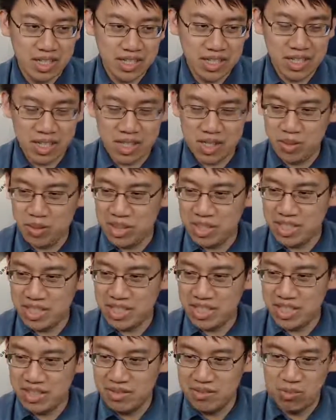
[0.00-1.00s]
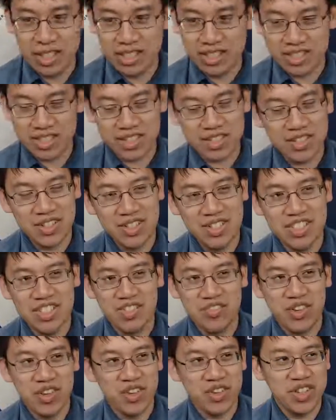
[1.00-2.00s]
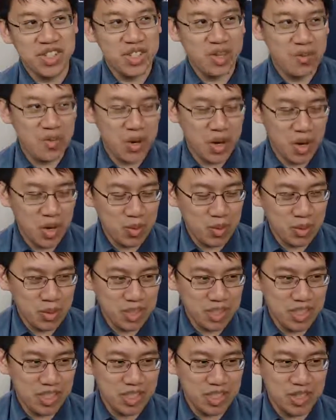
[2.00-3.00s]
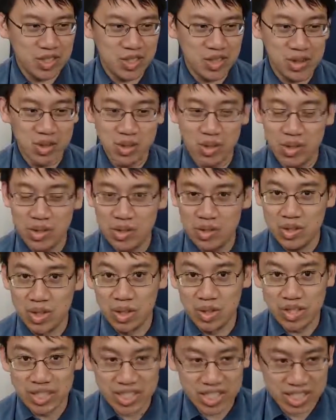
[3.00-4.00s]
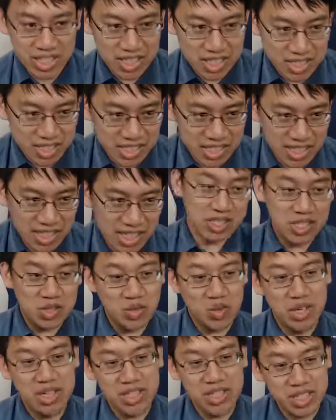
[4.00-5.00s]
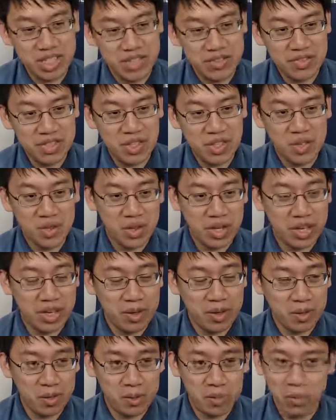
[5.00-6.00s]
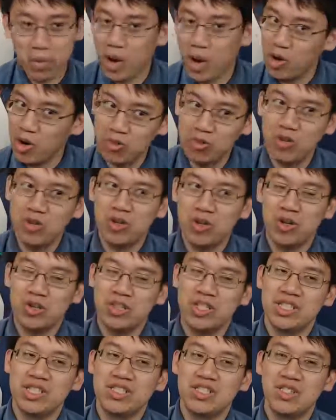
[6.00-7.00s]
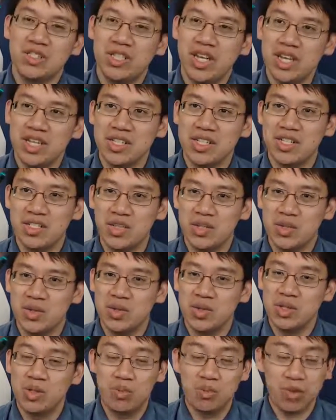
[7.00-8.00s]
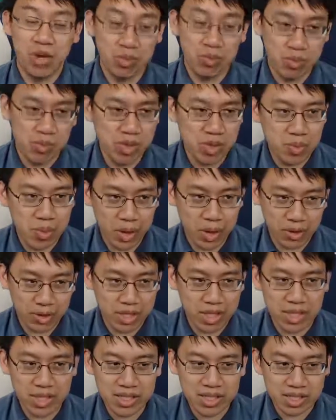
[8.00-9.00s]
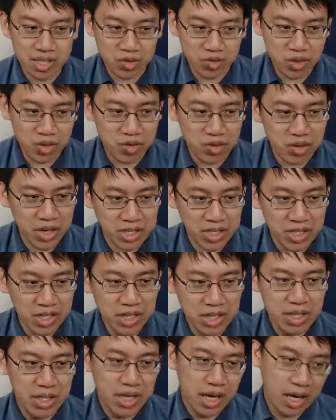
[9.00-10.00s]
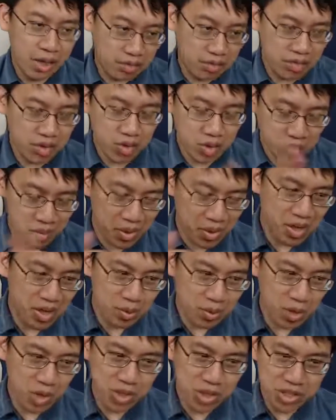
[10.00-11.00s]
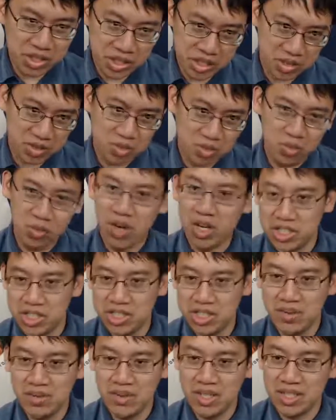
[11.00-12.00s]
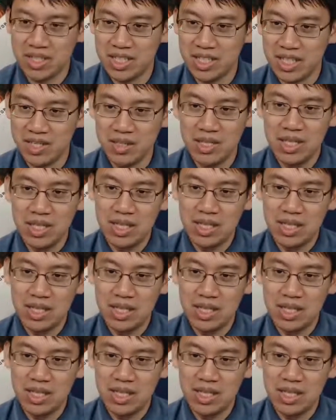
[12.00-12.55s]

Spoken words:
And that's pretty solid. I think the card is fairly comparable to Lotus Agents. This one gives you a powerful card that's in your deck, so it's probably better than the Discover effect. And for 1 mana more, you get to rush something down.